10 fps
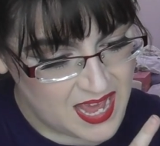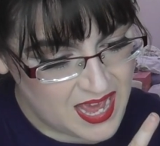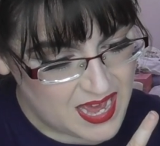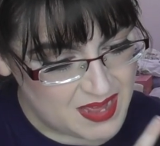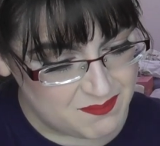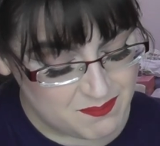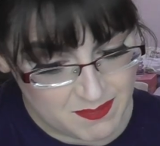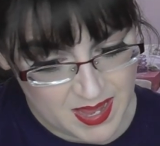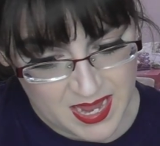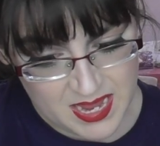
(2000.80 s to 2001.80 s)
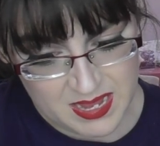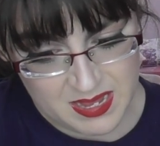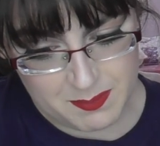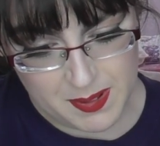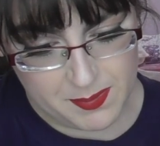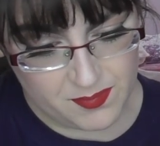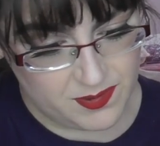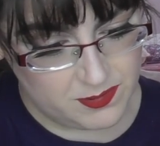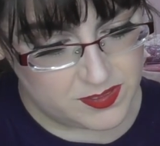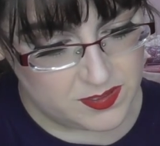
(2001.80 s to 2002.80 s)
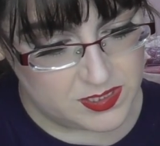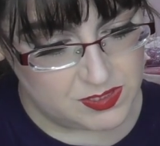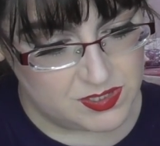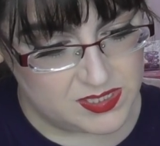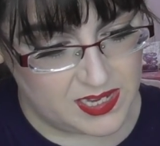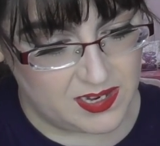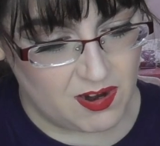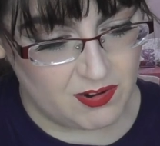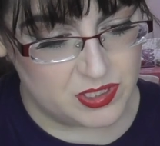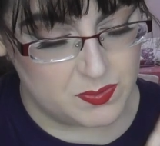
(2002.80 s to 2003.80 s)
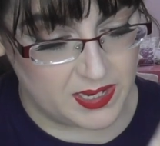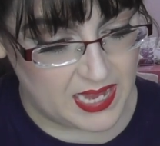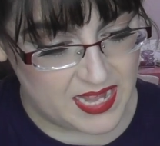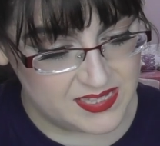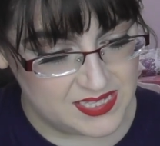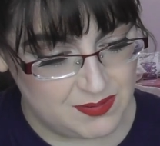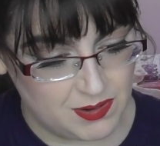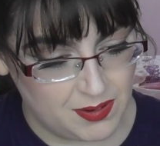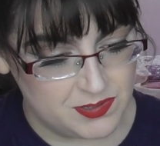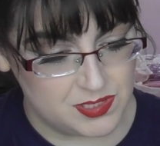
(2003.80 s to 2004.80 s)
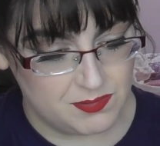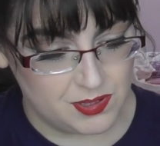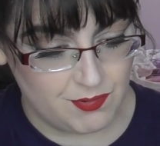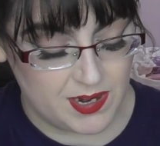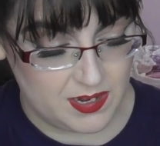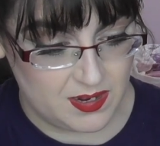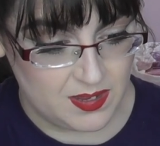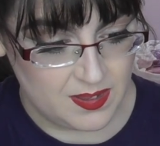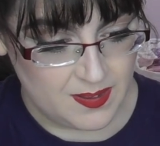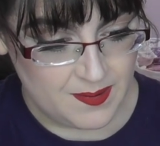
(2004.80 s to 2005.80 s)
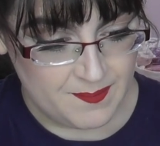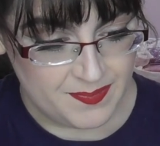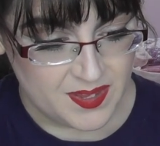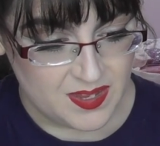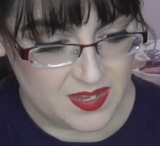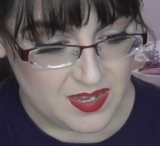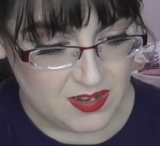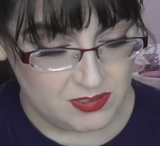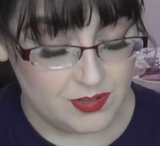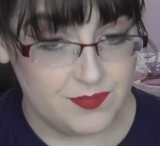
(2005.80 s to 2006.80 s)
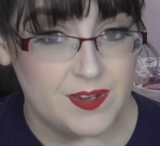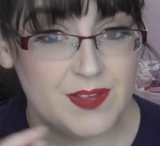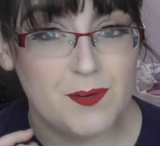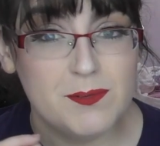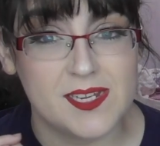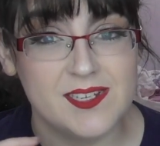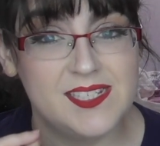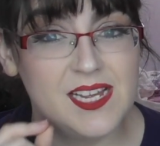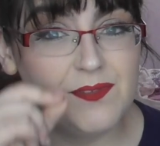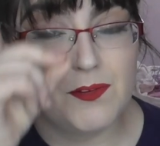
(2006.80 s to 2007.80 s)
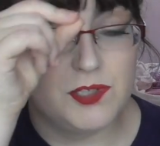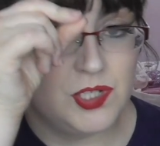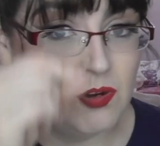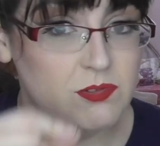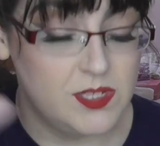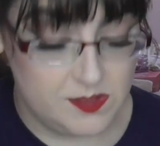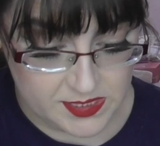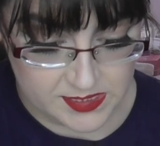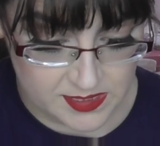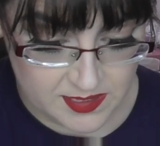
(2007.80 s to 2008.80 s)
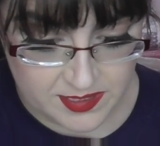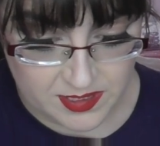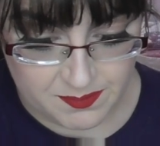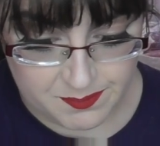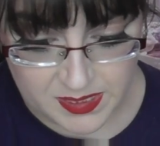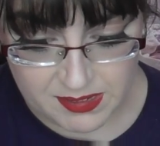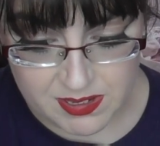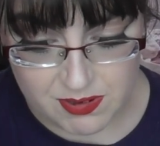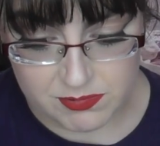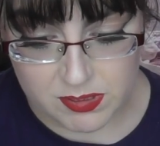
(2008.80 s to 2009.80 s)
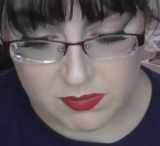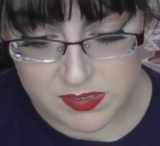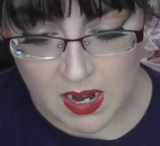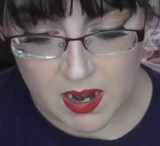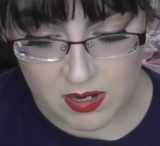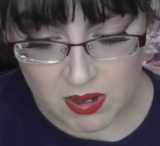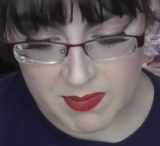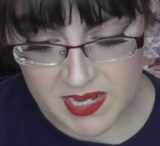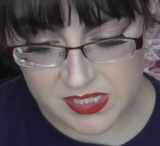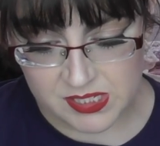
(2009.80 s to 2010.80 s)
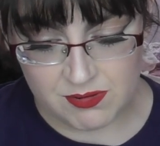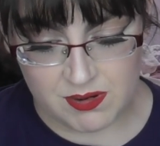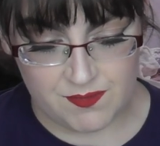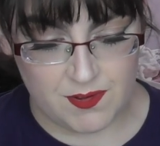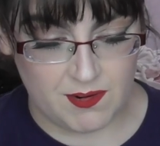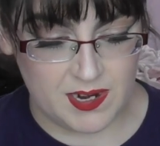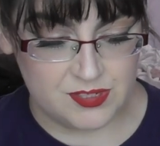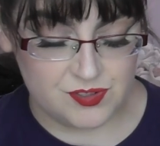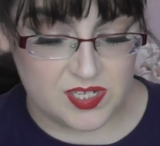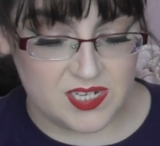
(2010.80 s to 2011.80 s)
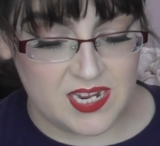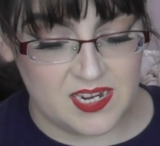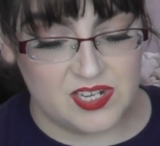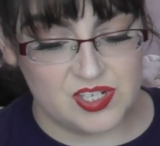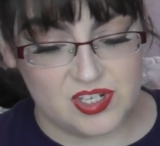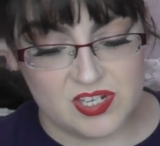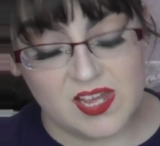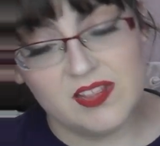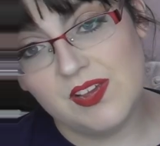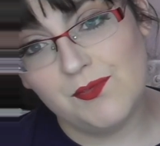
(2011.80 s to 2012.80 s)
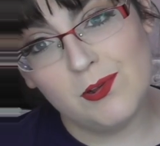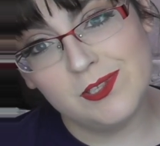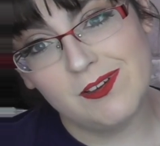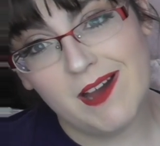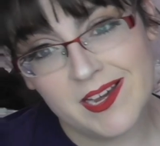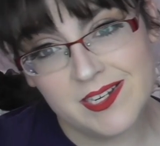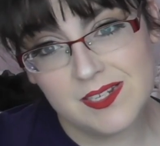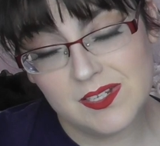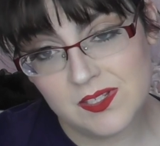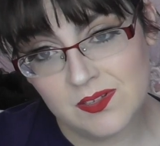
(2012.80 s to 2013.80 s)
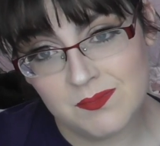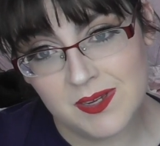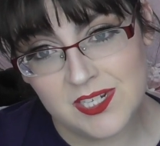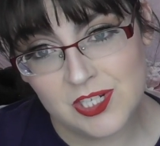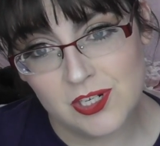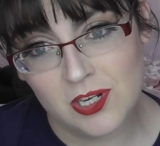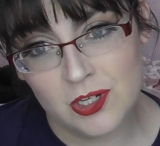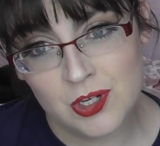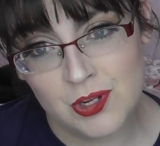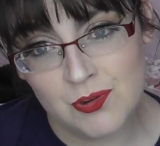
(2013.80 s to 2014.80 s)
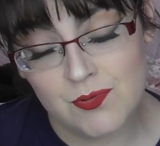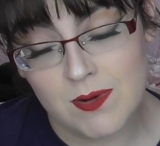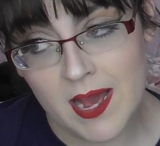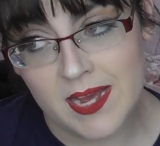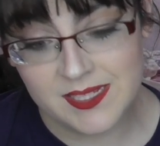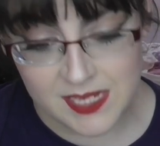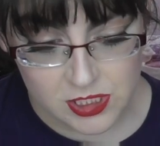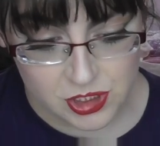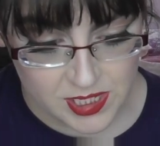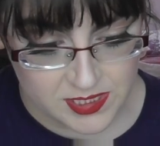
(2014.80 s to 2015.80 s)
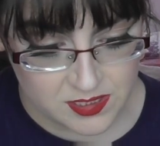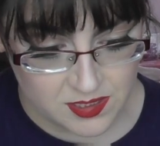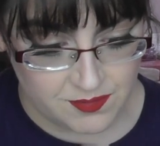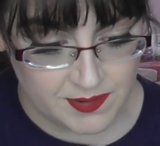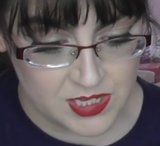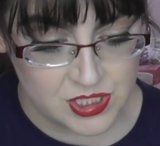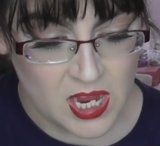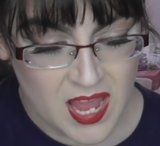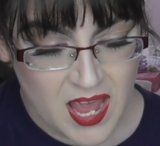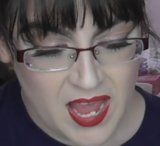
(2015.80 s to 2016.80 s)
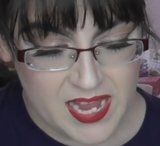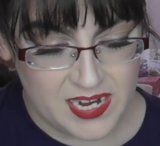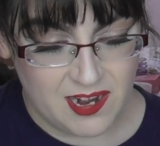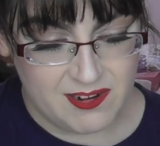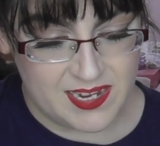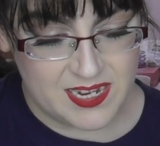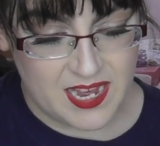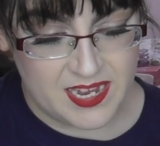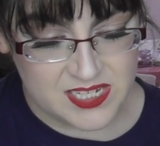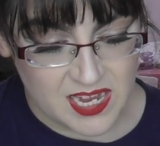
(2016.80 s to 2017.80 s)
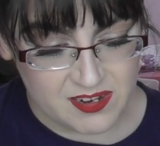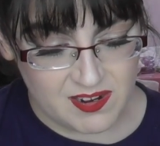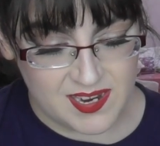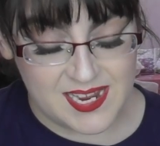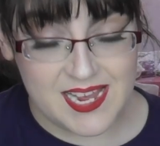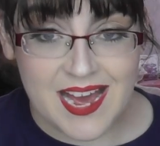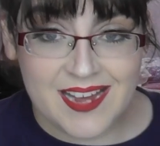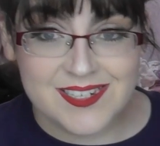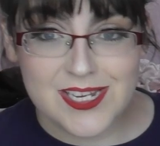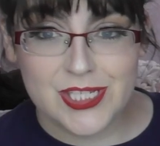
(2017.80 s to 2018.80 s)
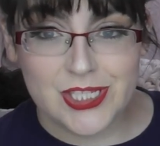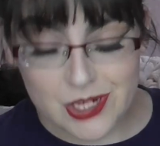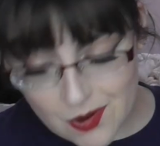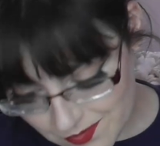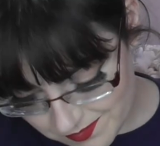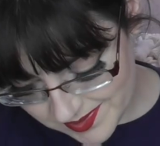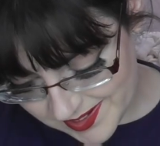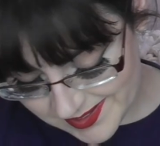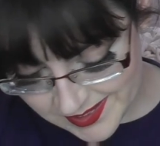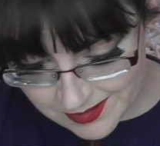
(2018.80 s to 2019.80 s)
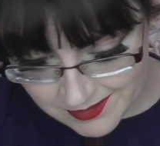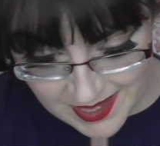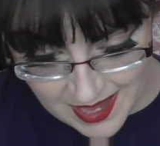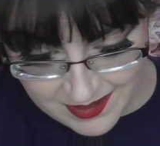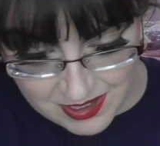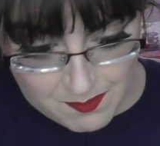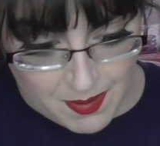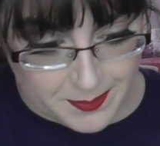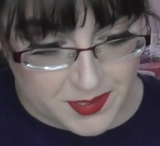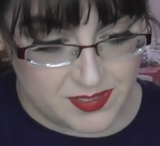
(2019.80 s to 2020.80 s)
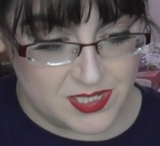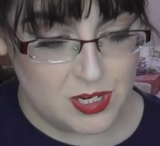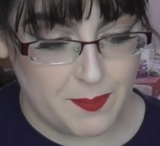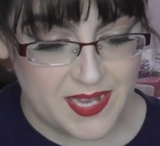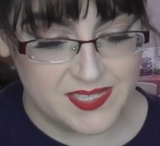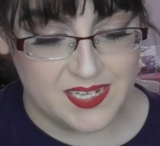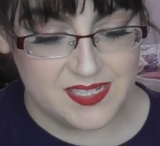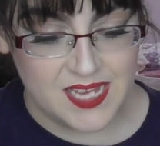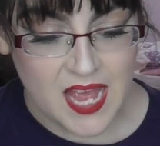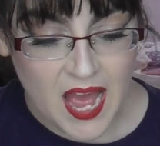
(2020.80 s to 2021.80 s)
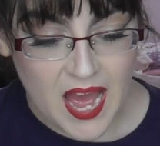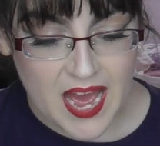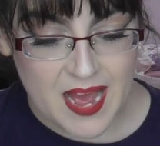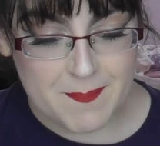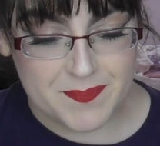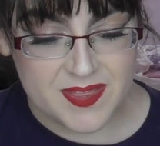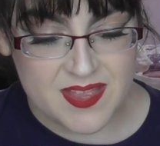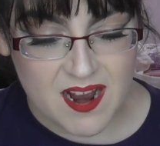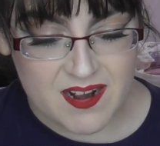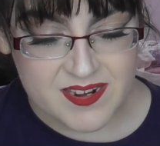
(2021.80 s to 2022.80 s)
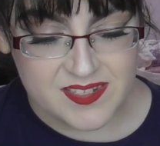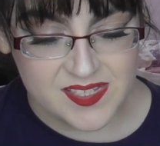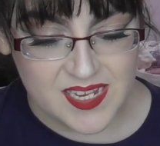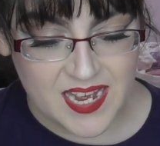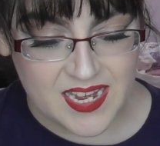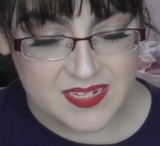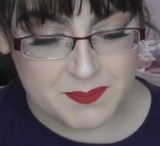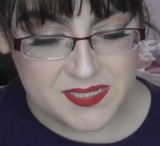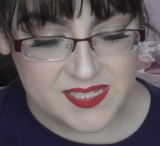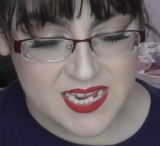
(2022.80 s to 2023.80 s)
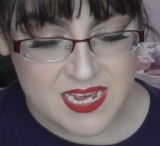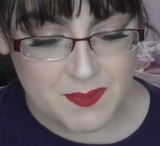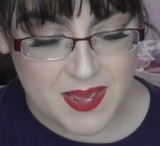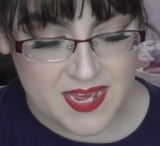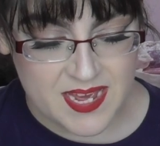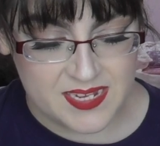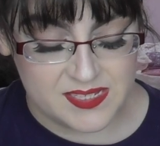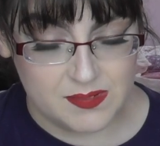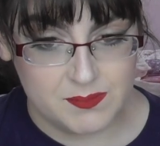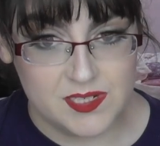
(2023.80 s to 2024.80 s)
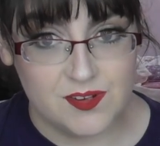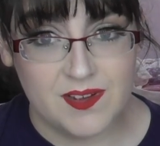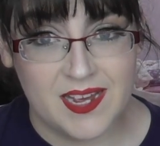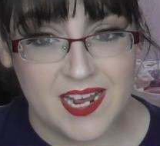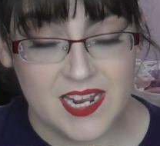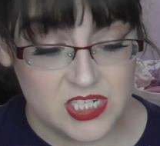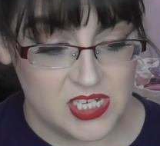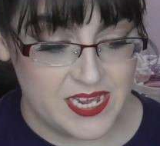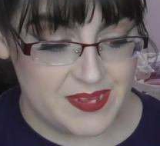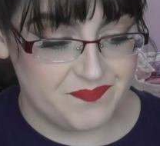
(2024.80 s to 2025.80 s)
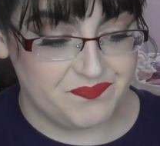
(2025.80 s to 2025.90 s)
and maybe Buffalo Sauce, which is like an orange, but I can't see what I would do with the green. Although if it was eye safe, I would totes use it as a liner. But there you go. Those are coming soon if you are interested. In addition to that, they've also added some additional new single shades to their range, including Tiger Lily and Stoned. So again, you can pop those into your baskets. NARS had been sneak peeking some stuff, and actually